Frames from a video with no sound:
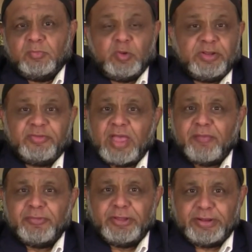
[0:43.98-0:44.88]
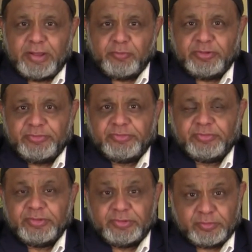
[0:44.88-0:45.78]
what is happening around
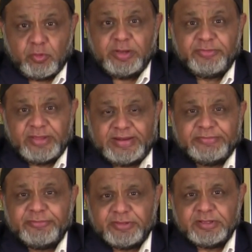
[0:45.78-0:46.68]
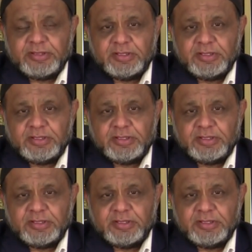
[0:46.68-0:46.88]
us is quite challenging.